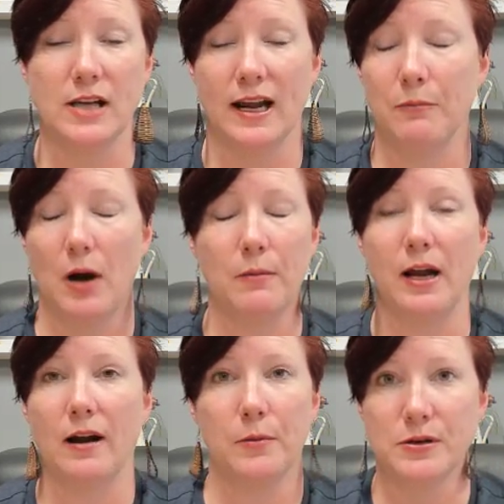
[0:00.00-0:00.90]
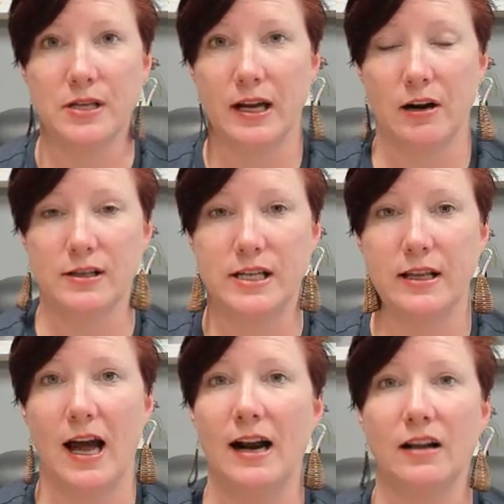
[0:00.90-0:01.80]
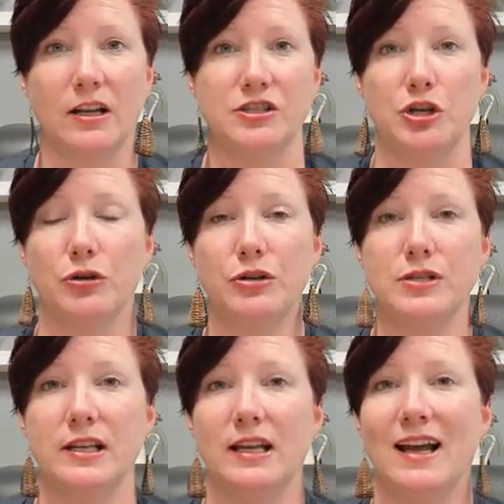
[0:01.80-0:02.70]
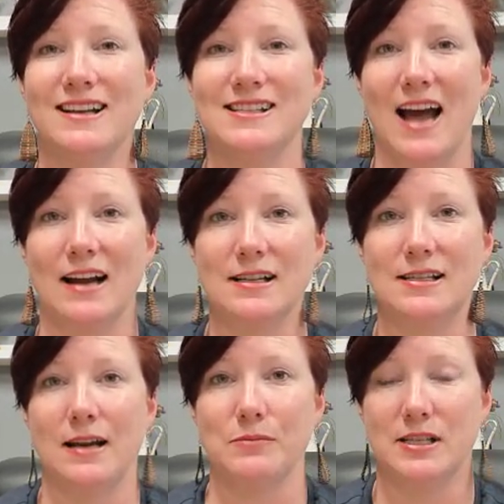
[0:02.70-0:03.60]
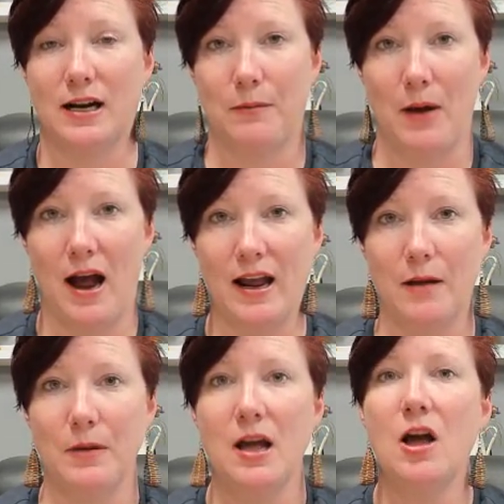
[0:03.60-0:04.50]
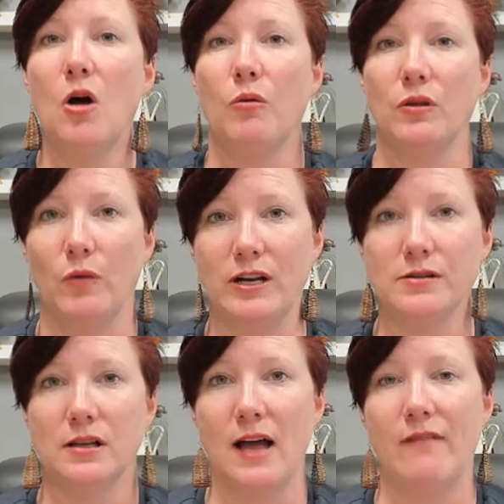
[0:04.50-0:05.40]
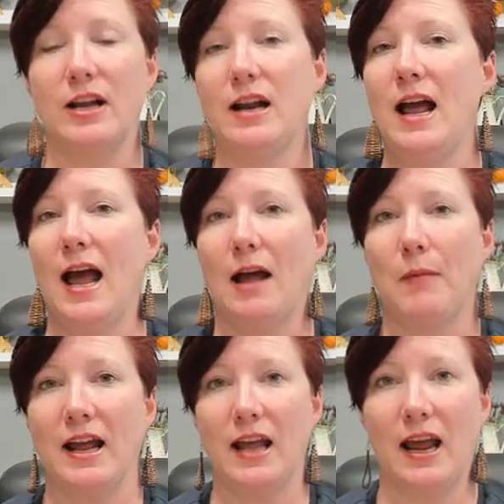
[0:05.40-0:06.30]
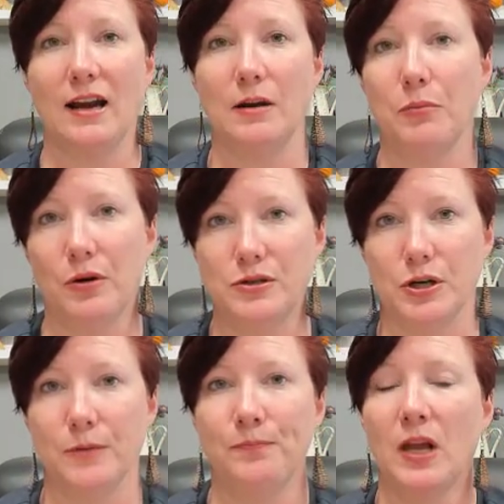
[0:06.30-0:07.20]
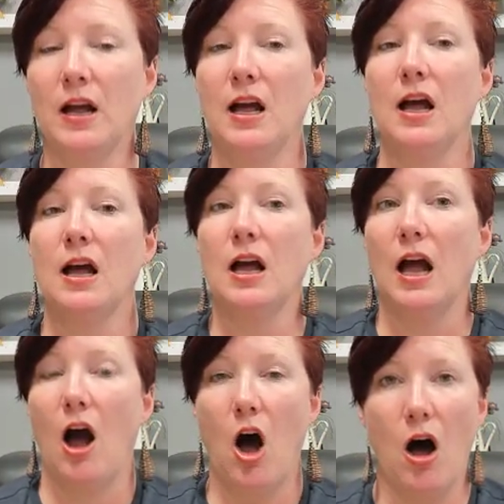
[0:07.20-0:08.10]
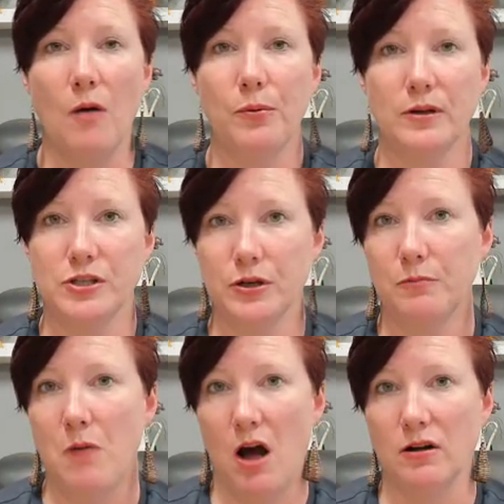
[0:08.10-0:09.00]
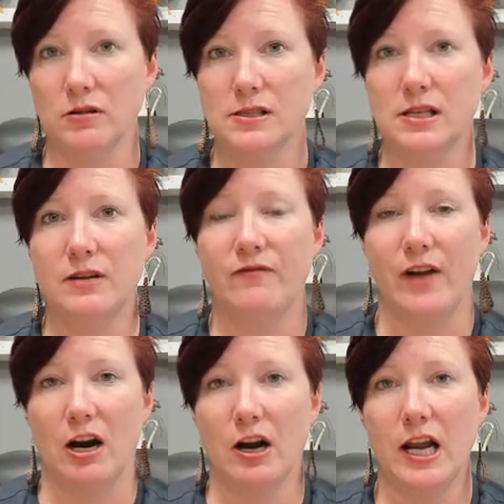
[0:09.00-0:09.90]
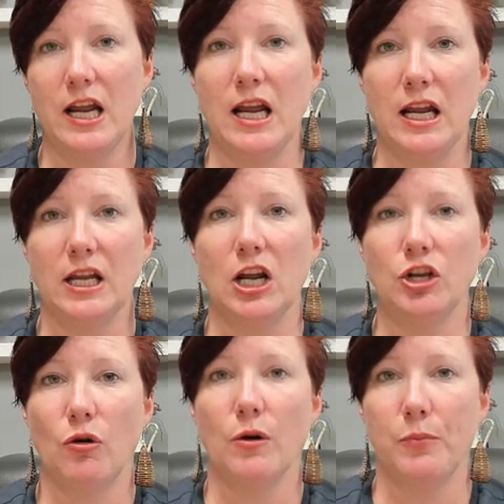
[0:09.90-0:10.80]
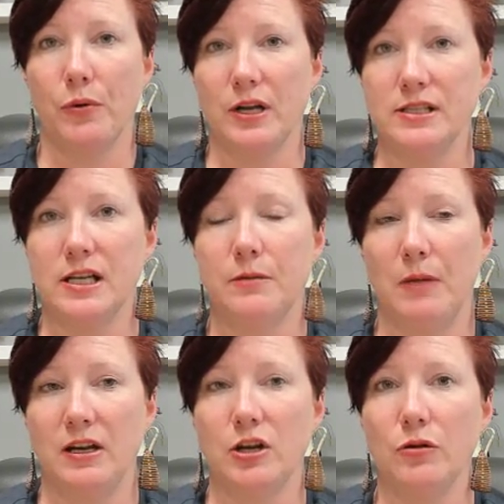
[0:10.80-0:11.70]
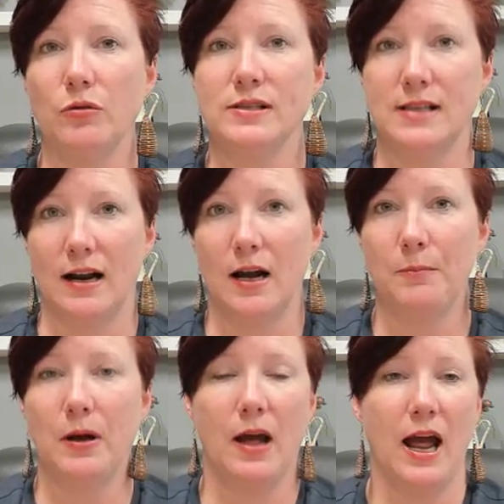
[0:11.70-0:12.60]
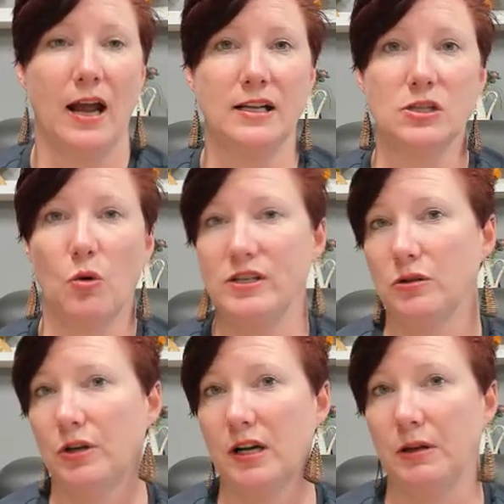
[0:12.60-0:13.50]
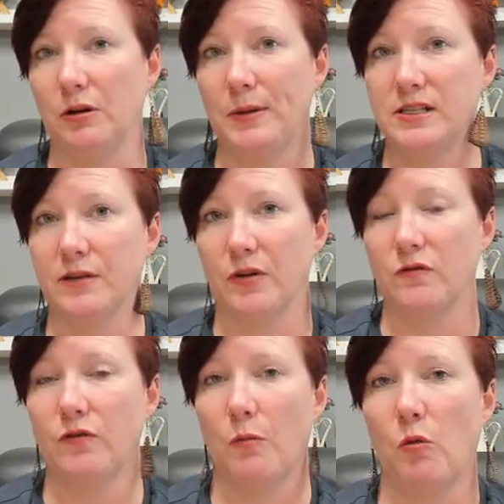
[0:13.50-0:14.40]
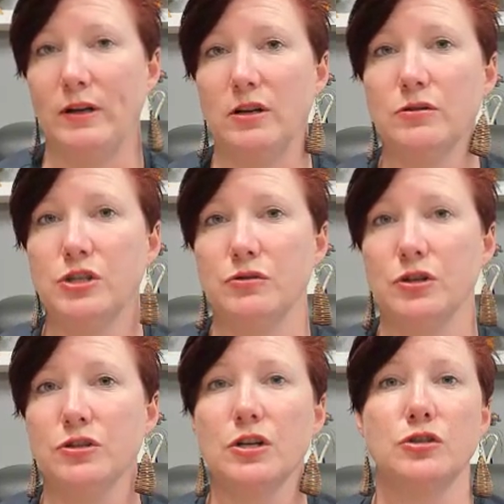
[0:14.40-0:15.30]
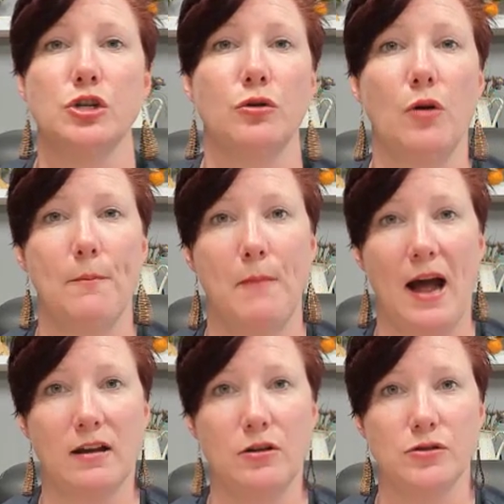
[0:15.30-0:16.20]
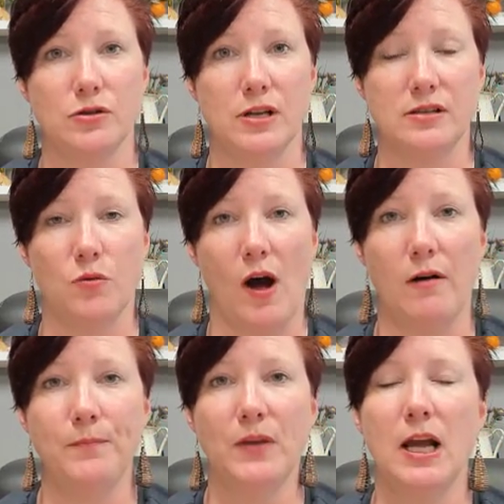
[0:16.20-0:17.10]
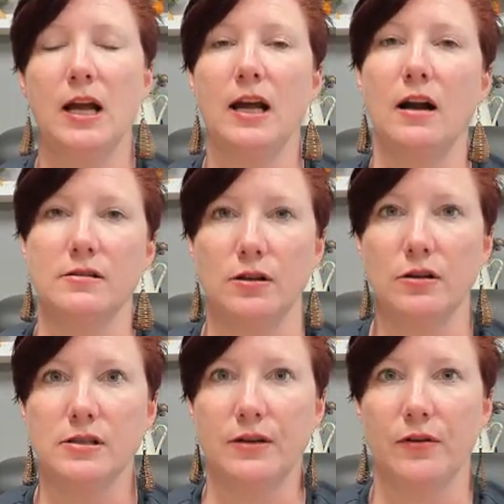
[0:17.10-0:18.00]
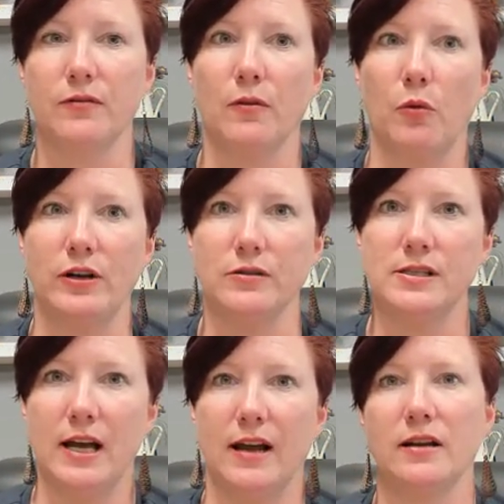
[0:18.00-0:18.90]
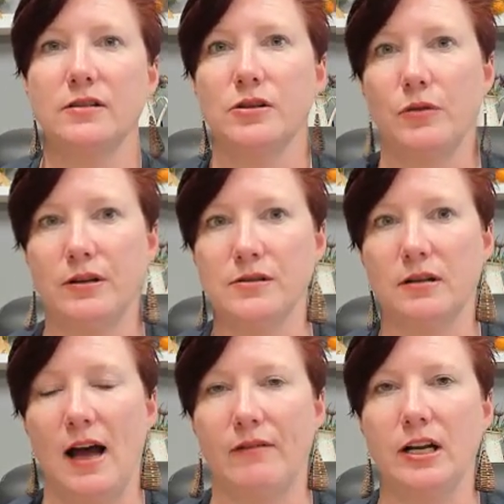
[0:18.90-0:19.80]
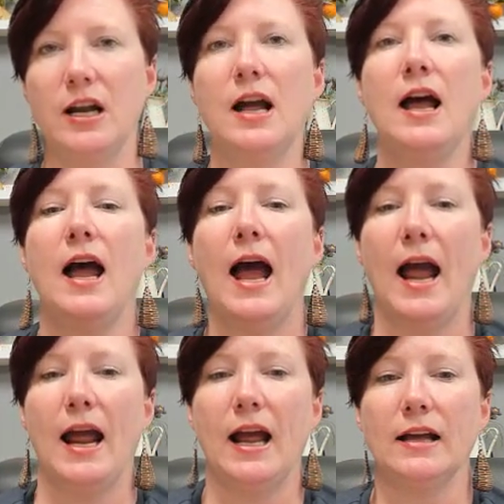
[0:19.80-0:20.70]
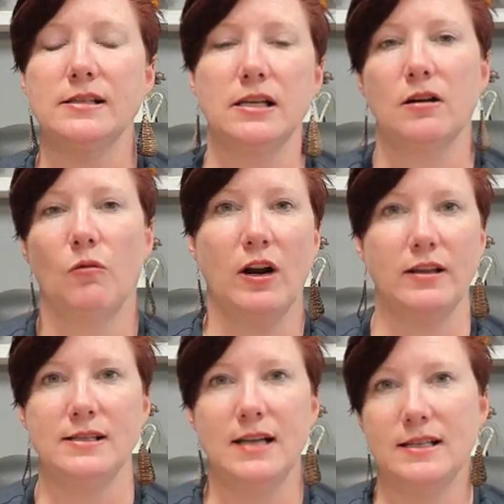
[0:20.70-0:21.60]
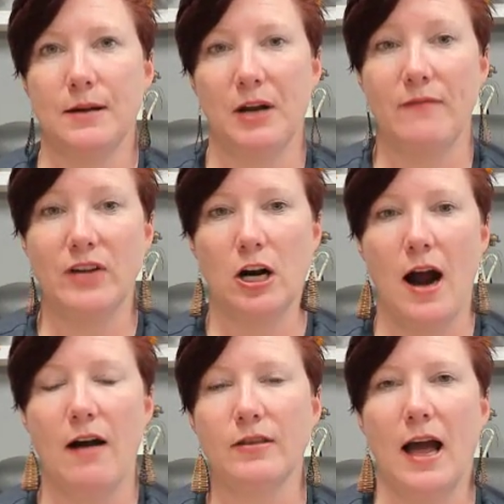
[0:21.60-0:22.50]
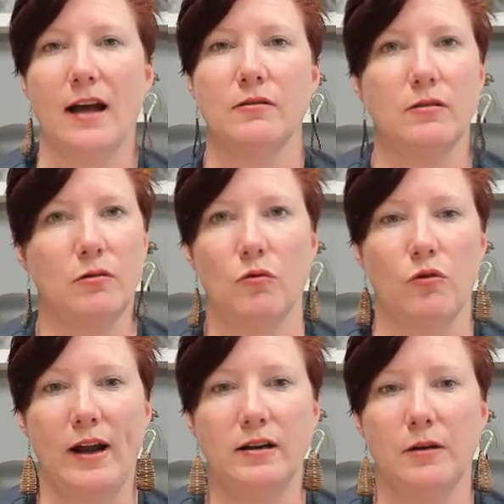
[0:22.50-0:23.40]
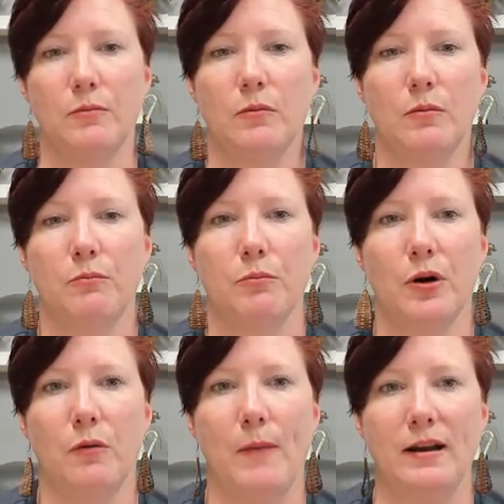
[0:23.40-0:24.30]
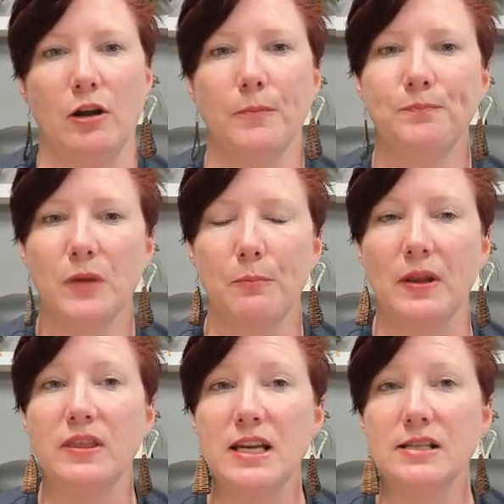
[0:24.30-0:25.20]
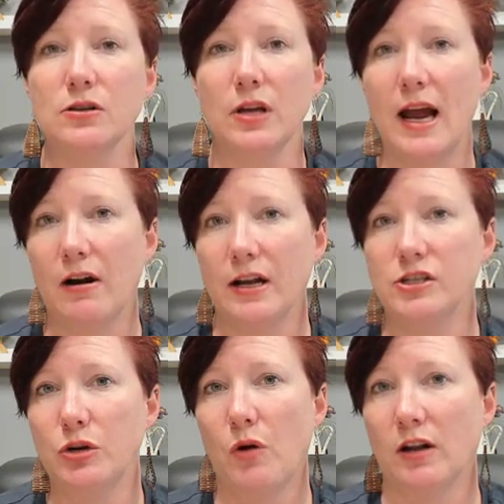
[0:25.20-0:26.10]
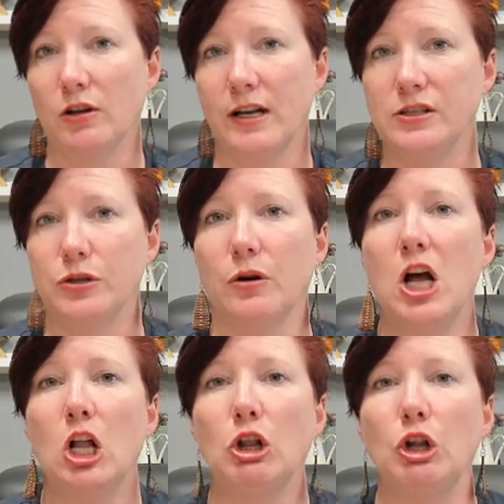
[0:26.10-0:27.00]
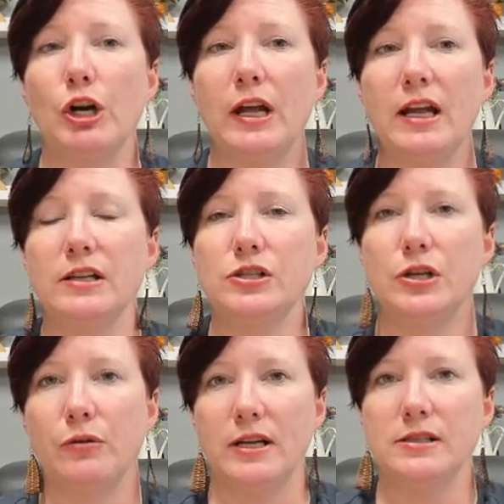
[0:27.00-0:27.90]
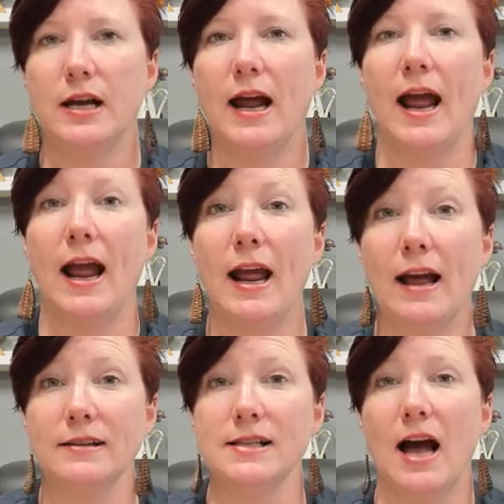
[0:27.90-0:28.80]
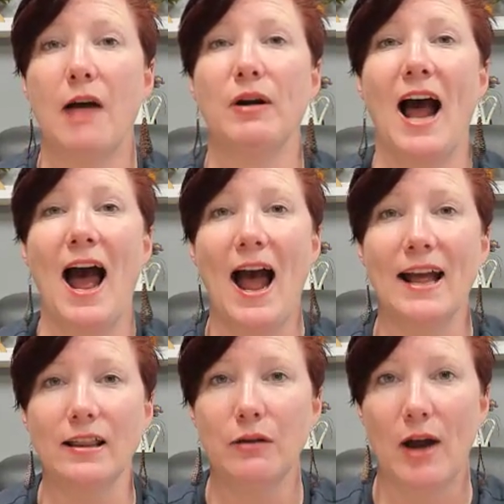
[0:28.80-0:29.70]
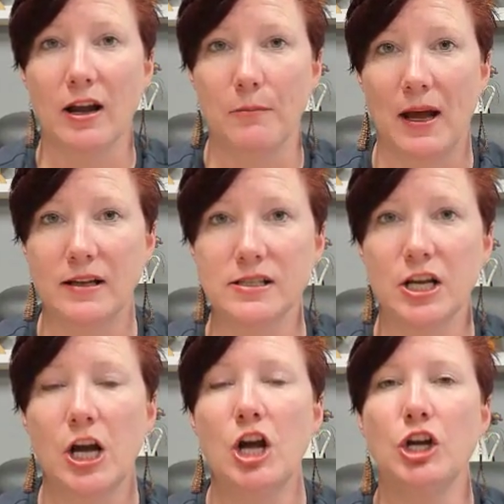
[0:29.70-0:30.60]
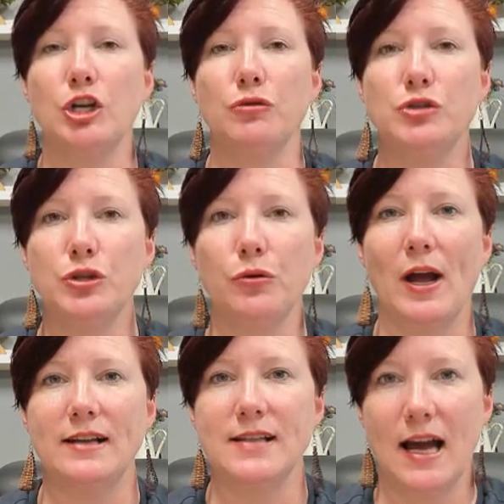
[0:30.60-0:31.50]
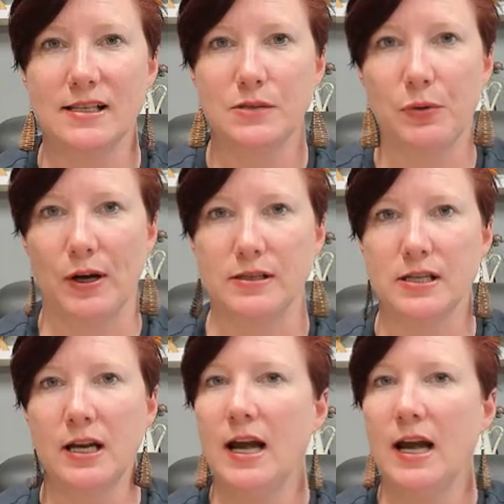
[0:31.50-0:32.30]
I can probably 100% guarantee that unless you're using the exact same setup I am with Windows 11 and my Canon printer. All printer models vary in your print menu setup, and it's going to look a little bit different from Windows users to Mac users as well. It also looks different from Windows 10 to Windows 11 and one of these days, I'm going to figure out that random print menu. But these are the areas you want to look into. Look into it, and I would highly recommend you do a test print.